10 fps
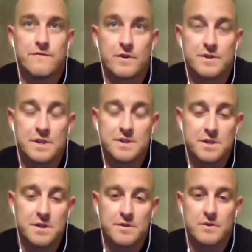first I'll
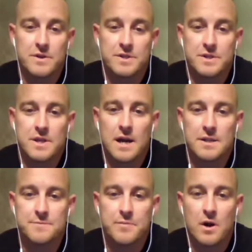touch on the Christian
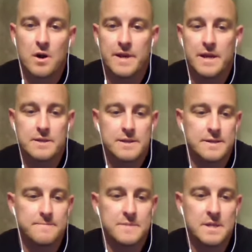college part, man.